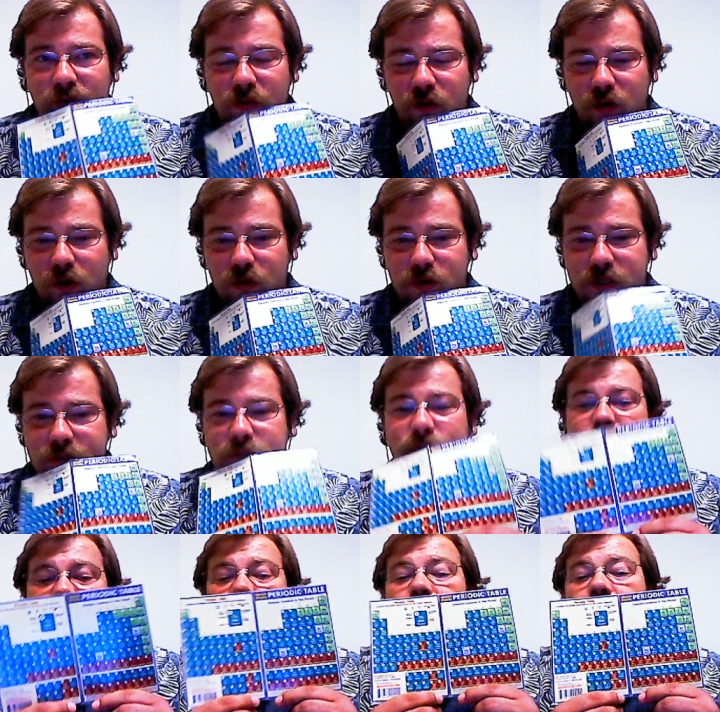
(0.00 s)
noticed
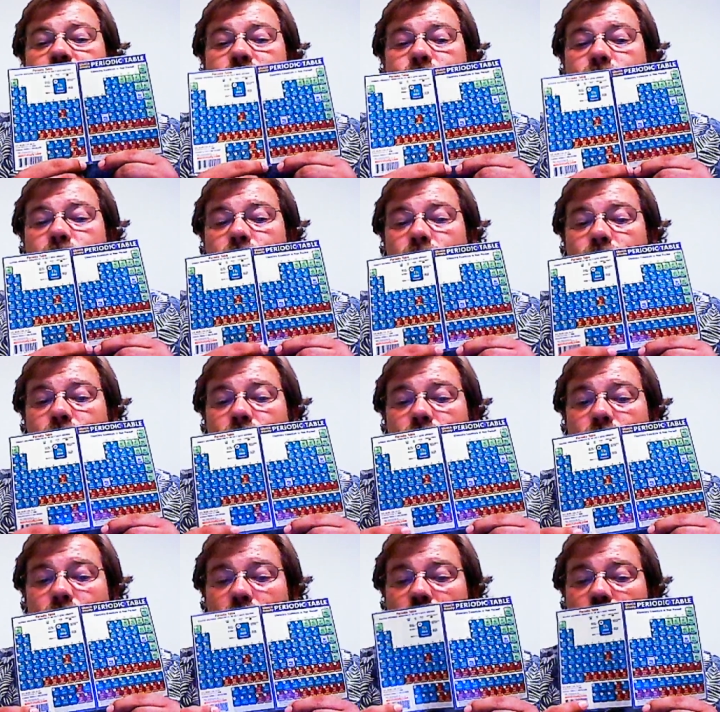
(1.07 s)
these
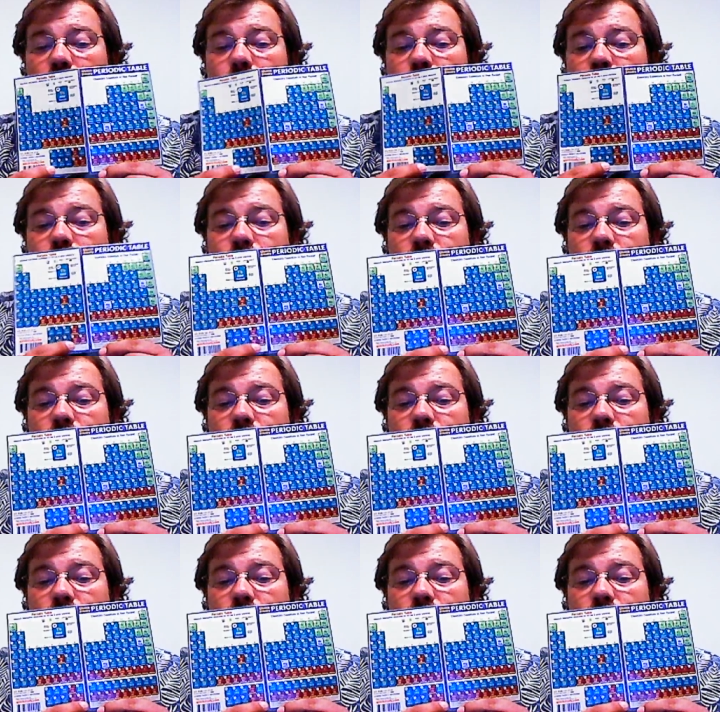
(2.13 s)
uh,